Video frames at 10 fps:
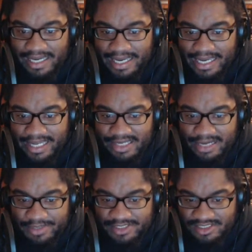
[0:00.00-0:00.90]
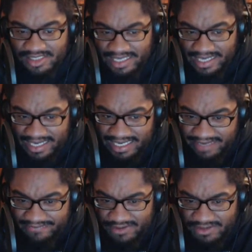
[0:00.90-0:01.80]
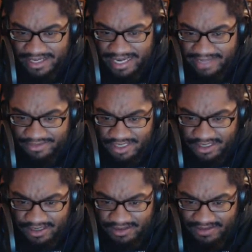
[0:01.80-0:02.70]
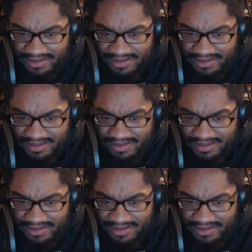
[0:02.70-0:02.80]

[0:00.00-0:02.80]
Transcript: and Princess Leia. And if you look at their